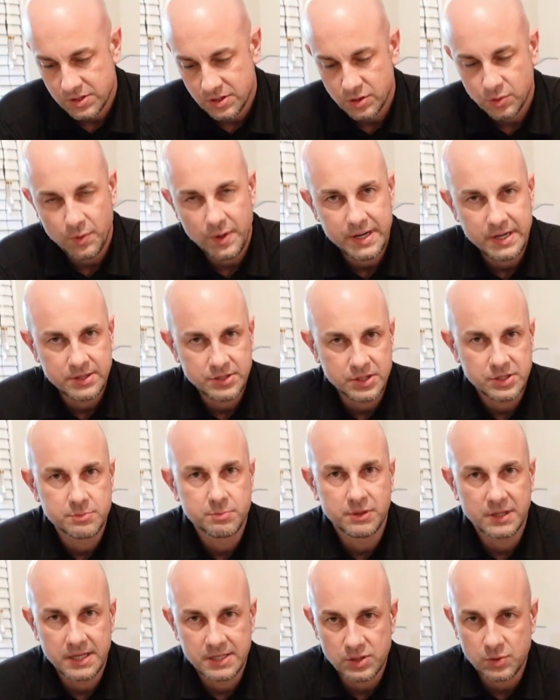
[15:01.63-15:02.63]
the tweeter just
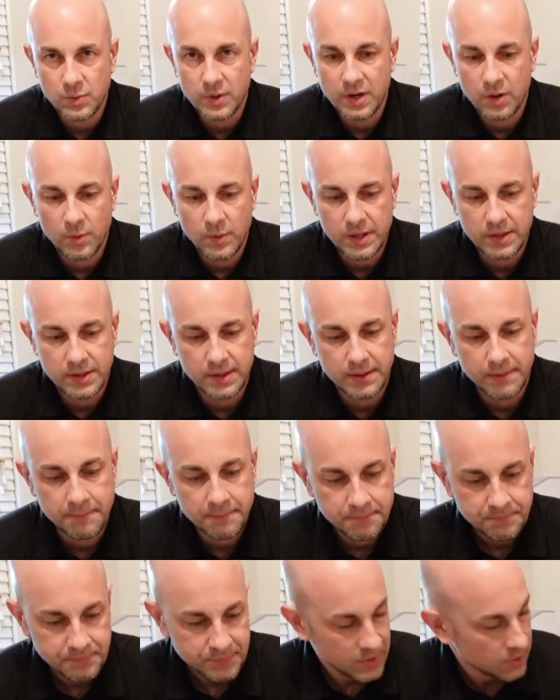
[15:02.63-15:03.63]
blends well with it.
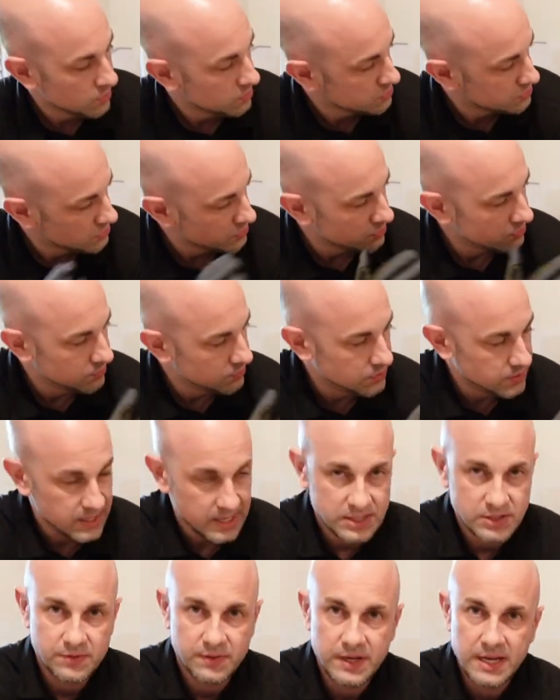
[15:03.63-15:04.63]
Also, the
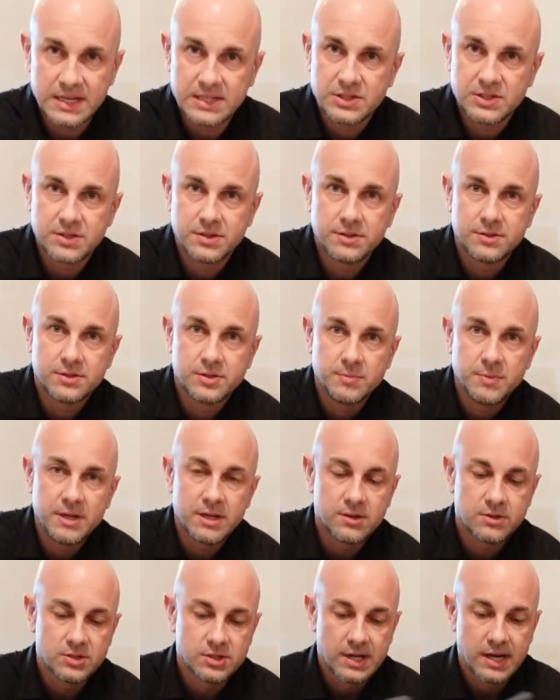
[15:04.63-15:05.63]
SVS
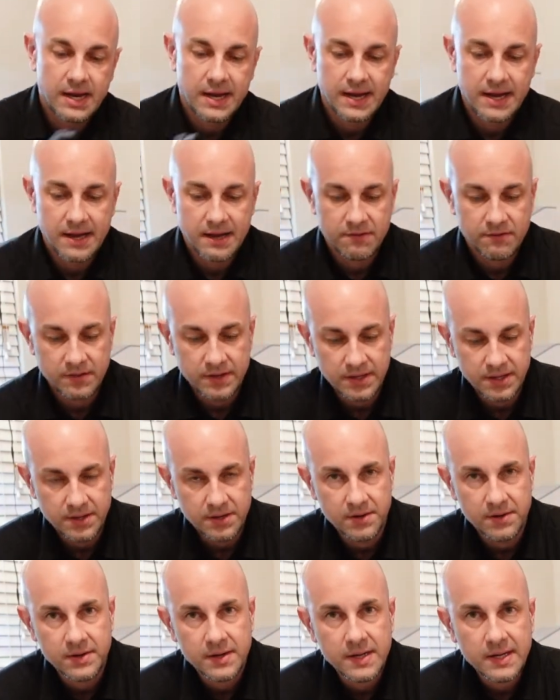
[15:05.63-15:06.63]
speakers that I have
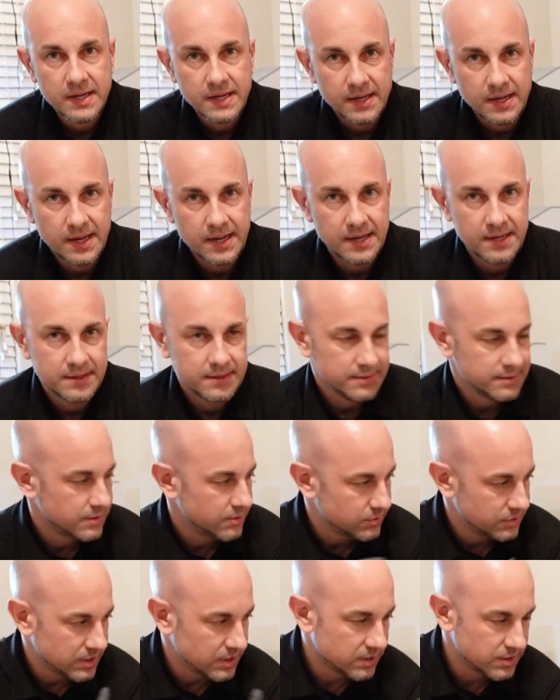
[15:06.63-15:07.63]
here, and
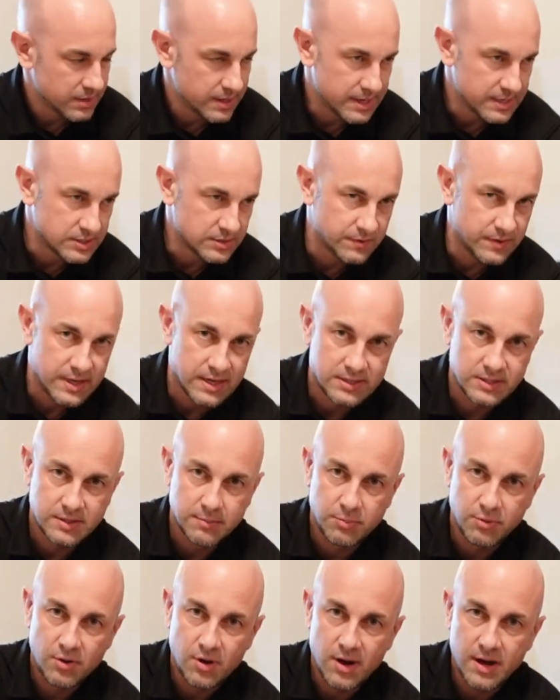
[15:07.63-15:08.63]
the other SVS, the
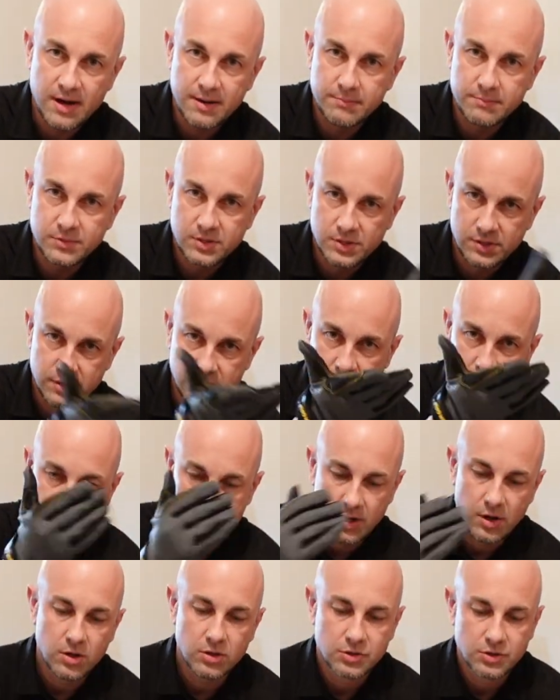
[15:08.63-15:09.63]
primes,
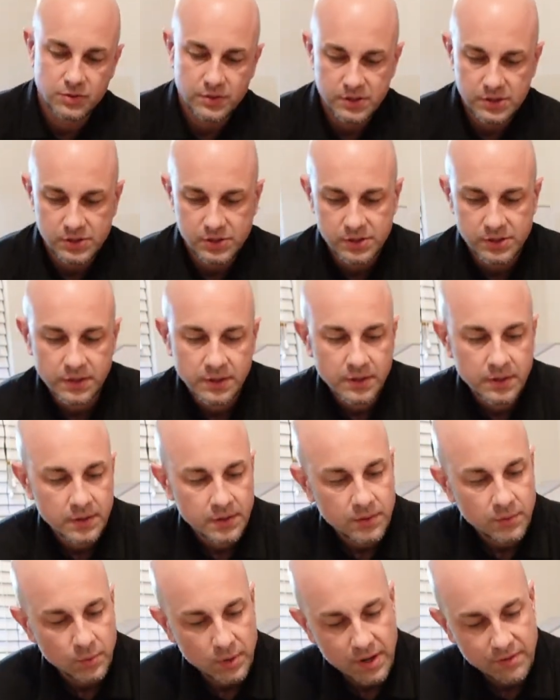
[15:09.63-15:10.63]
the ultras,
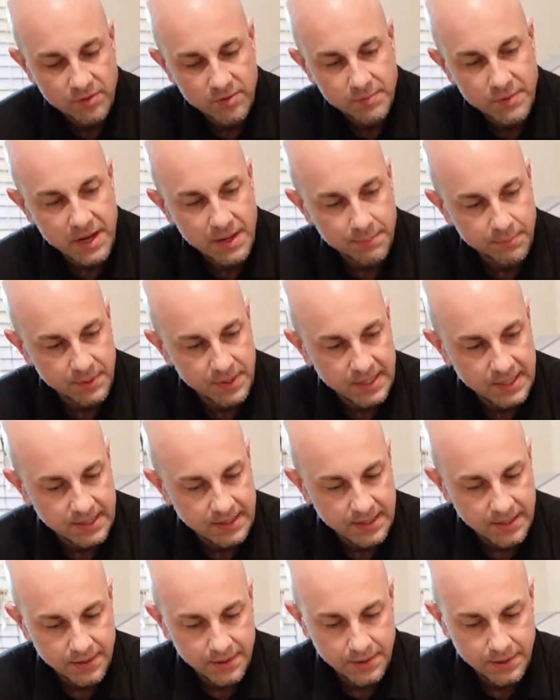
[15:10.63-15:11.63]
whatever it might be,
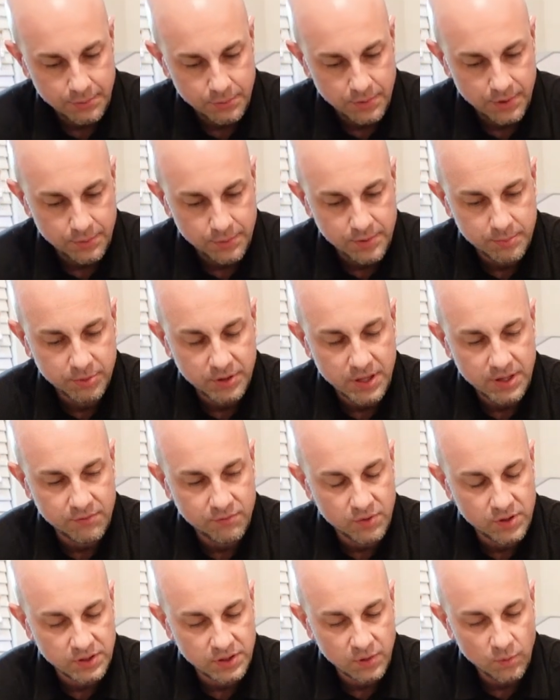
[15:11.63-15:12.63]
it would
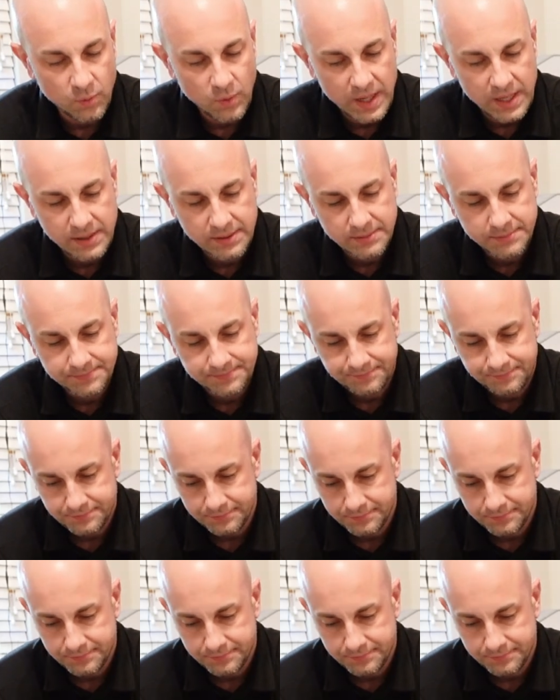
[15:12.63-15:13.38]
blend really well.